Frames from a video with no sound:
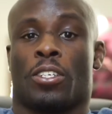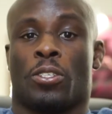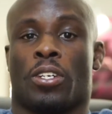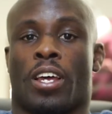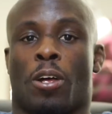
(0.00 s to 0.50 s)
can
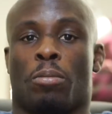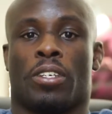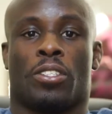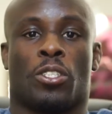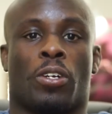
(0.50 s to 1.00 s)
do to help
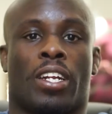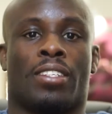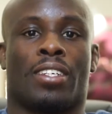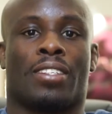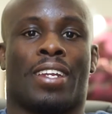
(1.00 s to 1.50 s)
is to try to
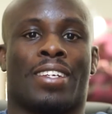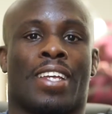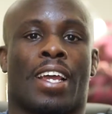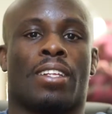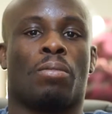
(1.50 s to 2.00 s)
dictate
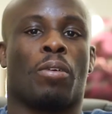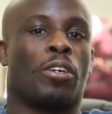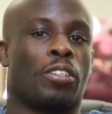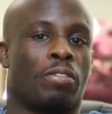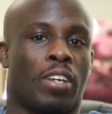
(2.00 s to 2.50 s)
exactly where
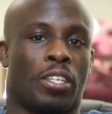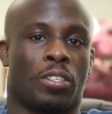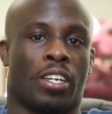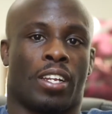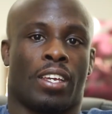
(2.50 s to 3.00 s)
on your face you're
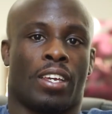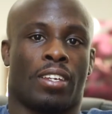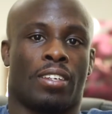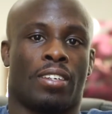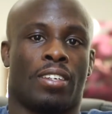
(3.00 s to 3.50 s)
getting hit.